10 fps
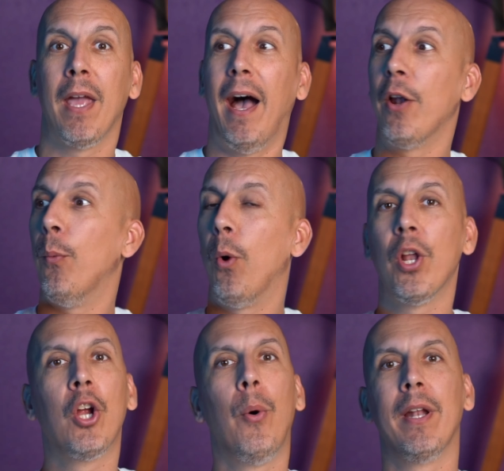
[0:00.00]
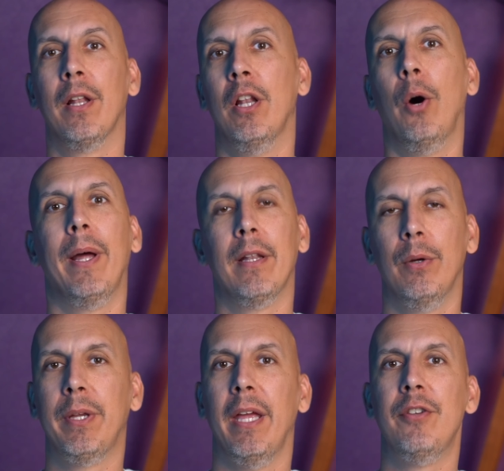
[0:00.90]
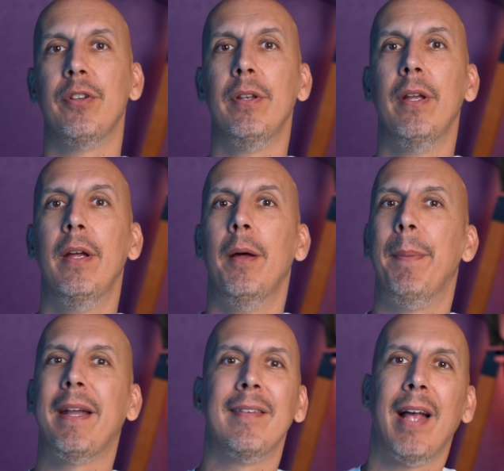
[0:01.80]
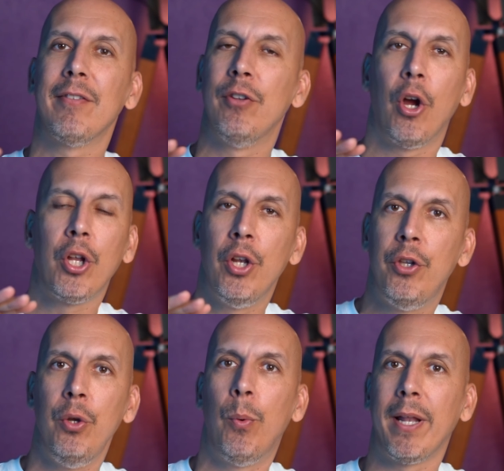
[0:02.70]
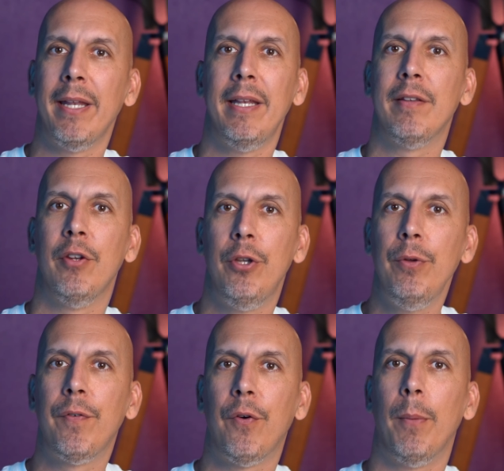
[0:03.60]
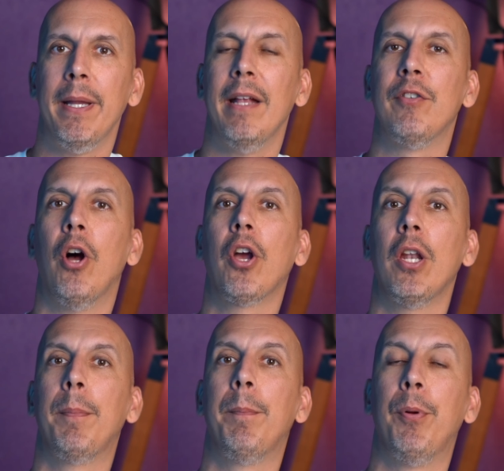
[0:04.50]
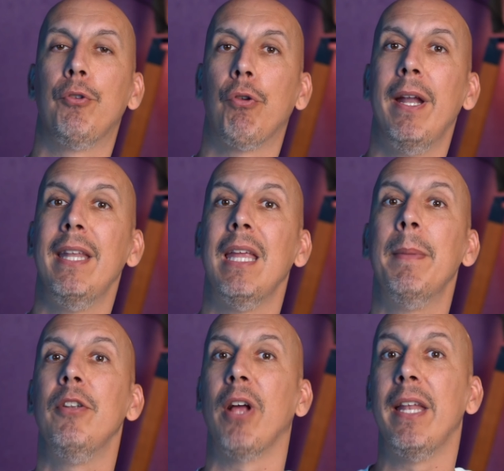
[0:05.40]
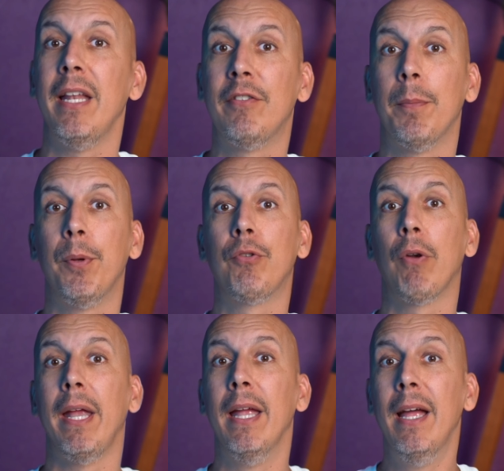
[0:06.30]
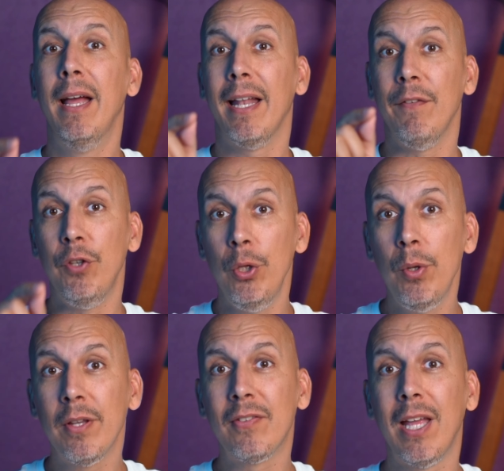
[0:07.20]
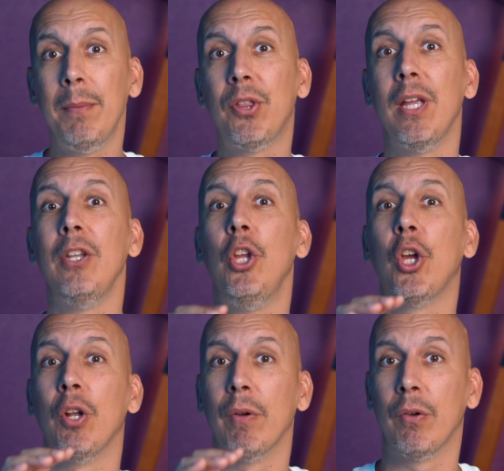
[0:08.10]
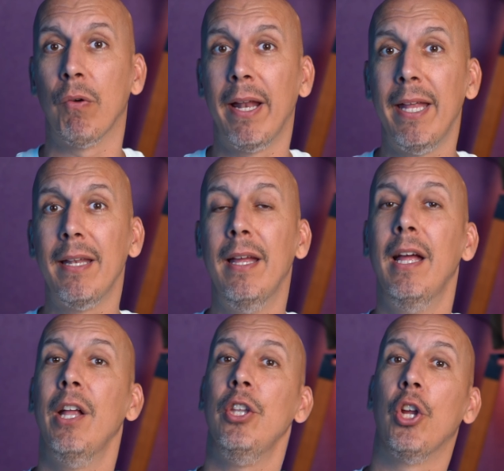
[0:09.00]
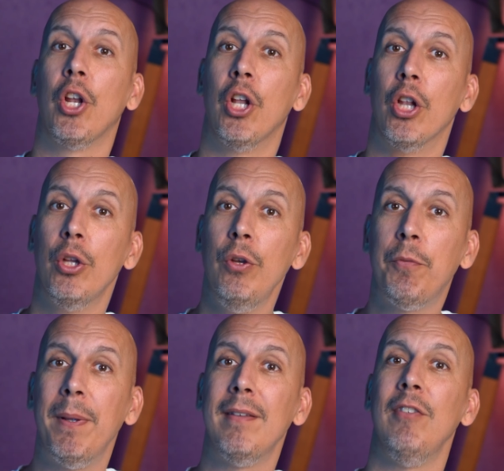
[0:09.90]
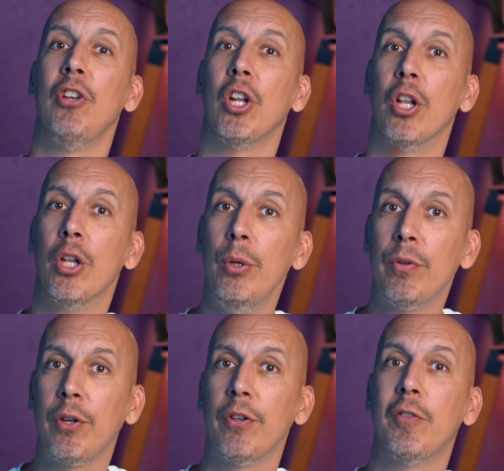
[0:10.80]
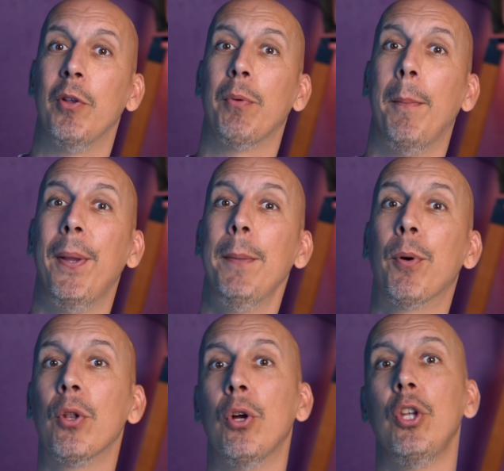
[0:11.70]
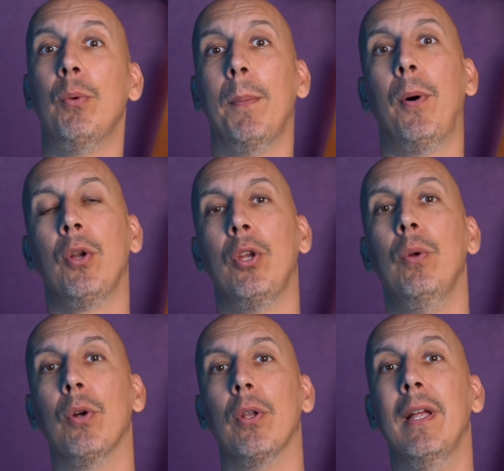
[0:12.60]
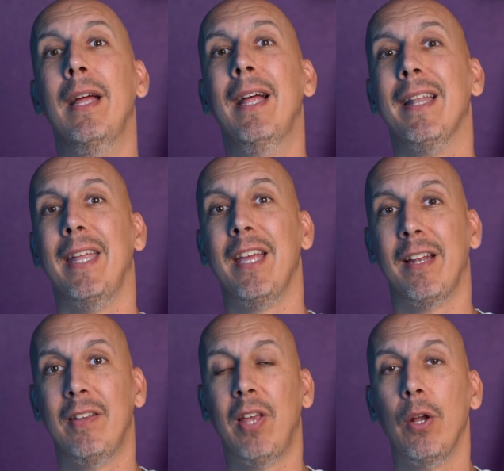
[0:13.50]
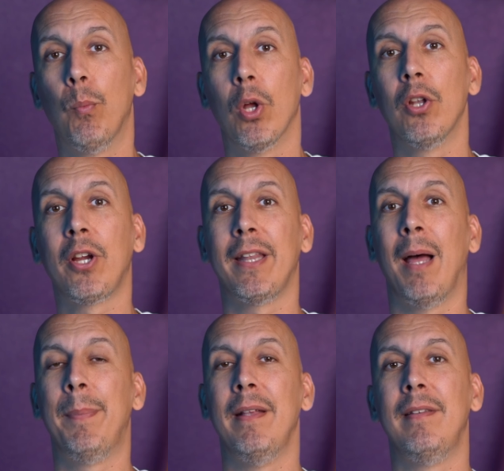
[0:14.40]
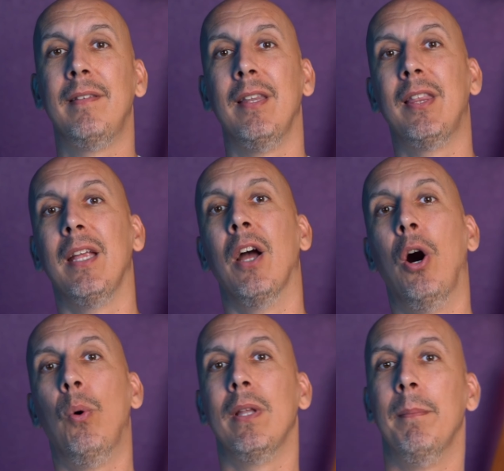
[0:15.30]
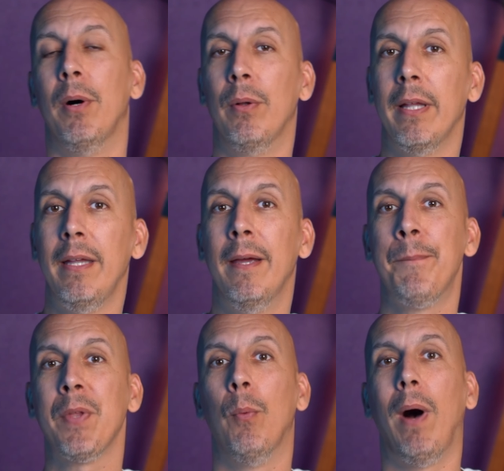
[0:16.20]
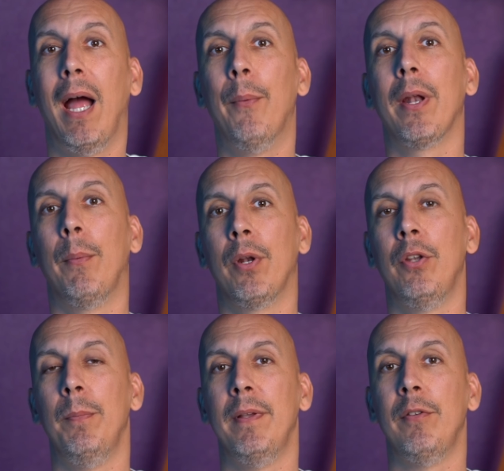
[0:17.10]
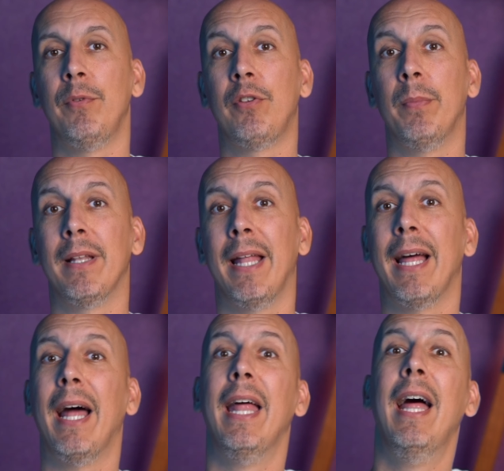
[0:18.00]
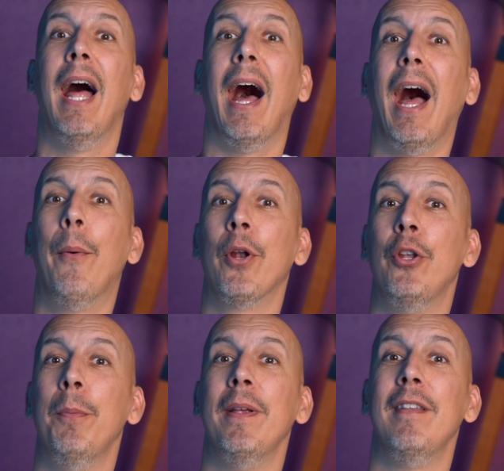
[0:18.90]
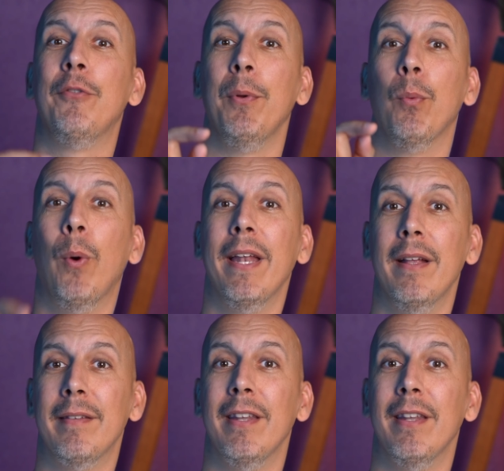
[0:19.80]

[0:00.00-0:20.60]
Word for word: I don't want to go in a low end location because that's not going to do what I need it to do for me. It's not going to portray the image I need it to portray. And if you do the same thing, you're going to regret it. You're going to lose business. You're going to lose customers. When people look you up on Google, they are going to take one look at that business and think, holy moly, why would I want to do business with someone like that? I want to do business with winners.